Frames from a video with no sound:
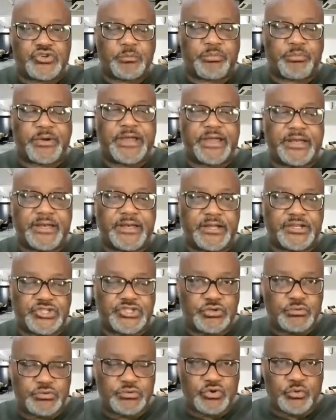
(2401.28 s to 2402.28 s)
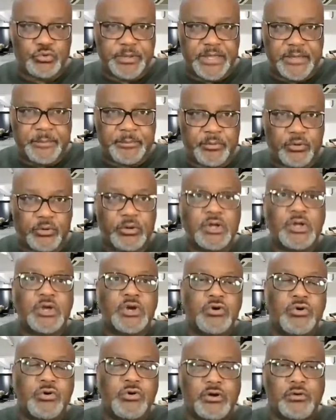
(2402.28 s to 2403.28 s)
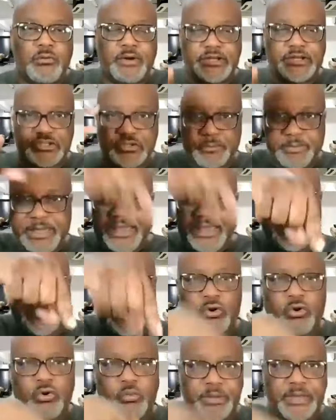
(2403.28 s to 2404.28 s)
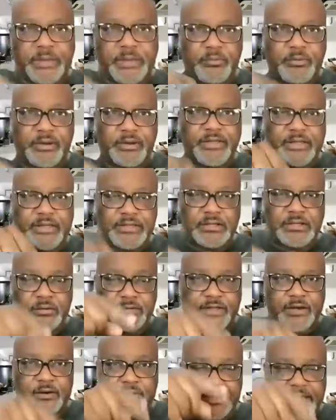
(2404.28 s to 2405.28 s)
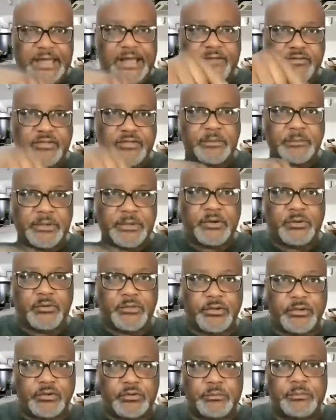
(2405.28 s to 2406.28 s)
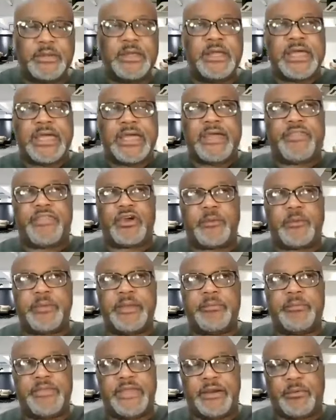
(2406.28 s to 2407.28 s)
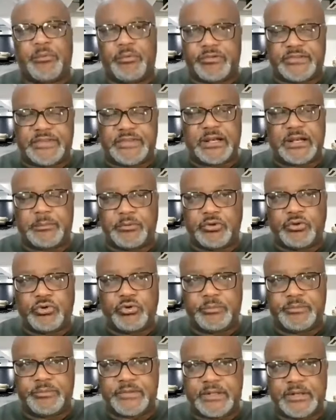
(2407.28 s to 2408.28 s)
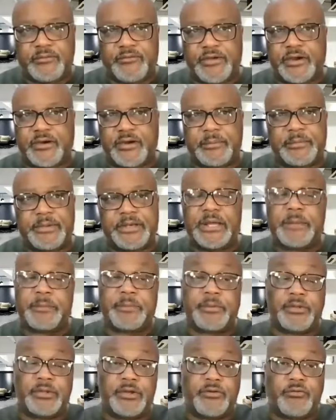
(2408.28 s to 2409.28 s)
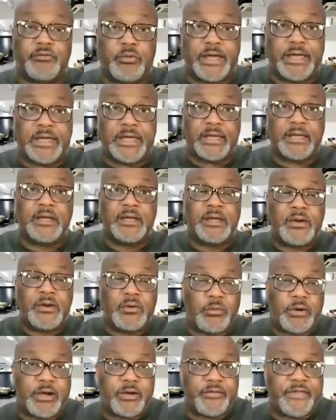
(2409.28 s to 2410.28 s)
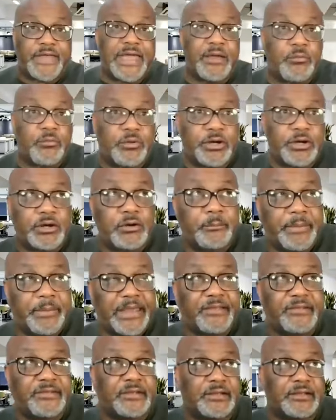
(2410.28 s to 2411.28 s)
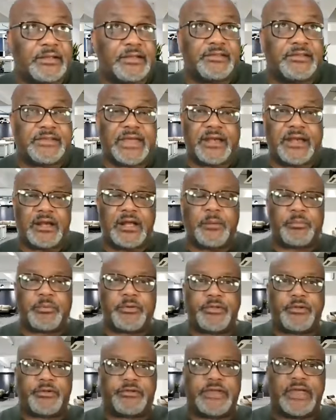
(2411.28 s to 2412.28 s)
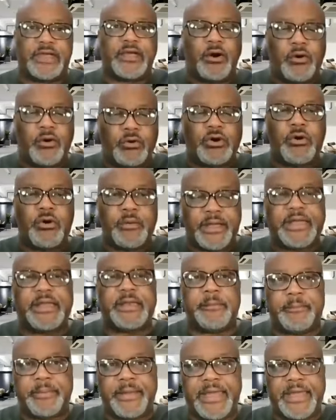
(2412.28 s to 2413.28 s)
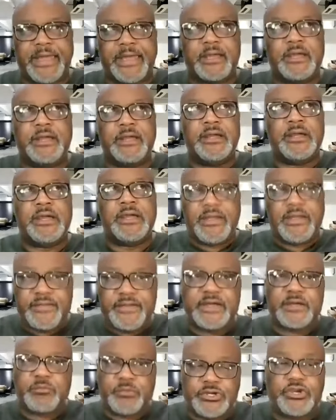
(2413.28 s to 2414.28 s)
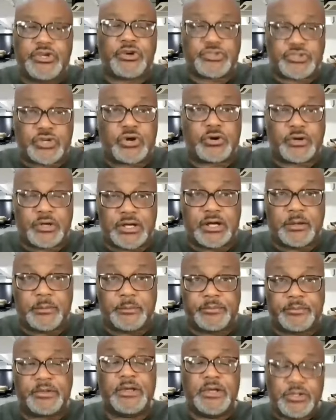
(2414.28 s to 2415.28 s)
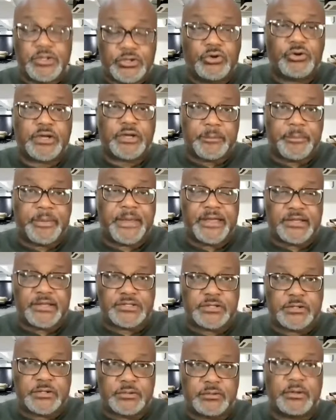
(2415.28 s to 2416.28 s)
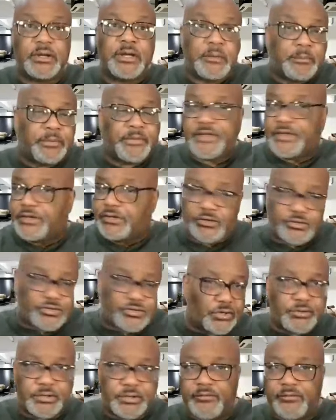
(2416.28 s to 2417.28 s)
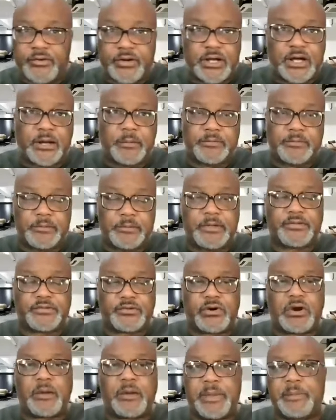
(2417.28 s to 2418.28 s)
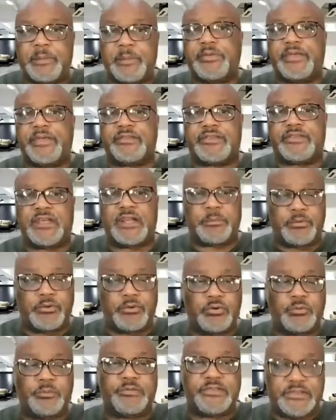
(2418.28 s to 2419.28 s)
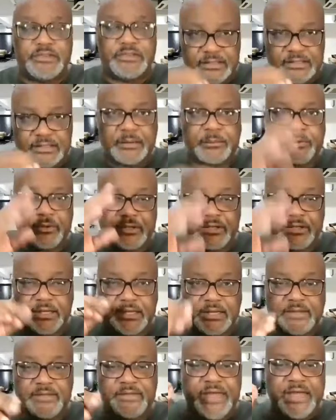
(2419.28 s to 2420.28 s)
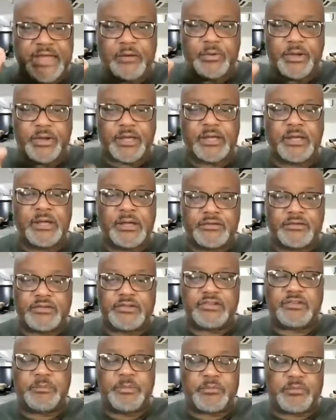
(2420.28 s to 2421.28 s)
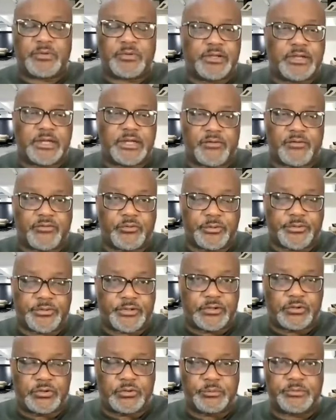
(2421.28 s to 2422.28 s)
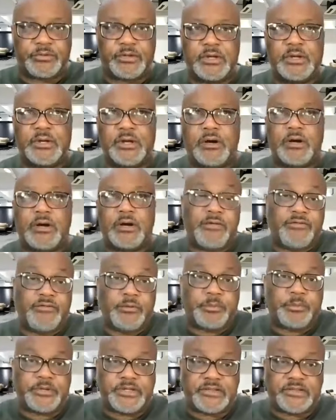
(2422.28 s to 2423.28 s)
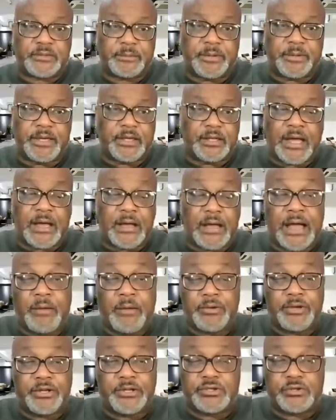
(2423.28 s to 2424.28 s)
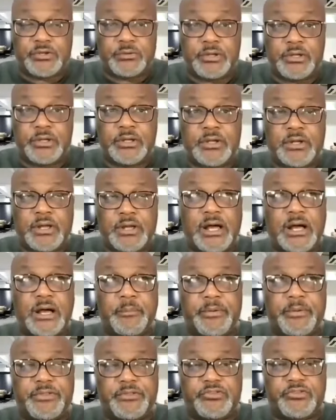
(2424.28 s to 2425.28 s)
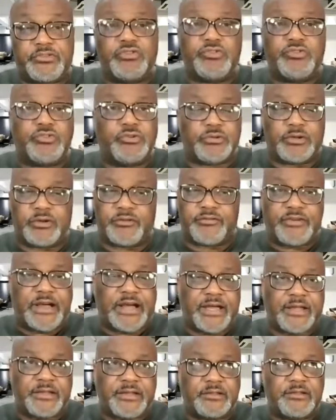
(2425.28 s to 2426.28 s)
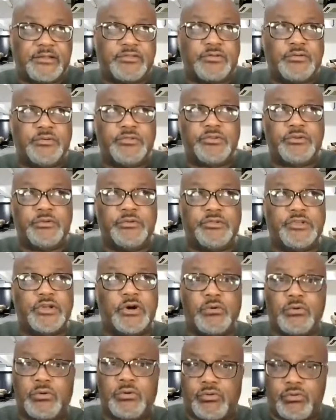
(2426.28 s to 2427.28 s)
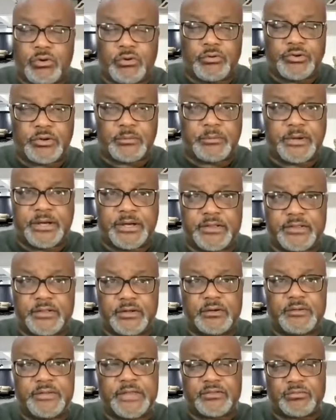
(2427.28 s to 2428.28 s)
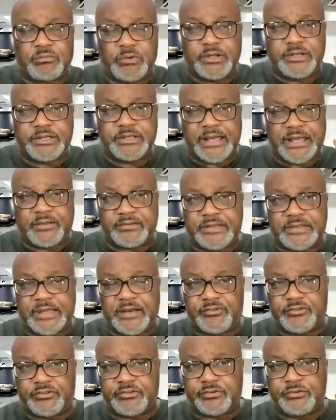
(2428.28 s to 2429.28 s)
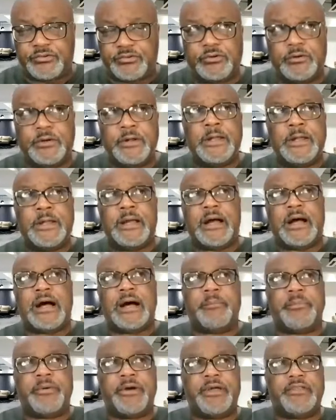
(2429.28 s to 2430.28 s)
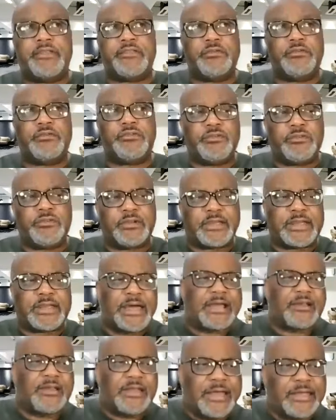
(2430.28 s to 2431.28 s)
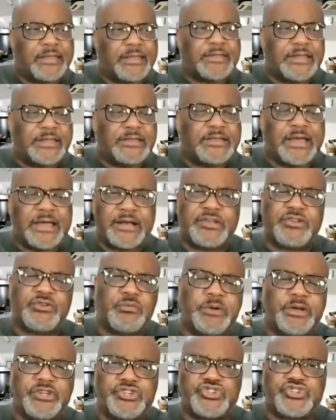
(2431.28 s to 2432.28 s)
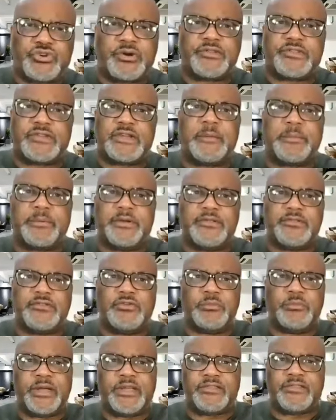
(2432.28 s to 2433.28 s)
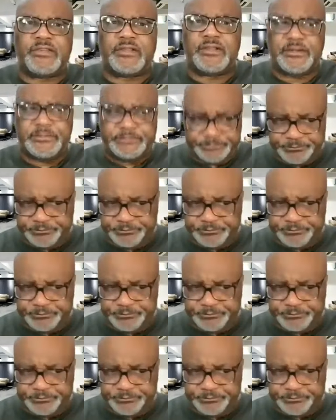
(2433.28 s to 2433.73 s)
you're bringing in two new people who are going to pay the old people you know that are kind of in the middle of the loom and there are people that will set up looms in a very manipulative way where they will basically set it up where they'll say, oh, go ahead and pay. And then when your turn comes, you'll get paid too. But then your turn never comes because there are people that set up looms deliberately in that way. So just be really careful with the looms. Or if you participate, I, I wouldn't do it. Uh, but the susus are fine. The susus don't grow your money though. That's one downside of a susu. Uh, but susus are kind of like they kind of do what insurance companies do basically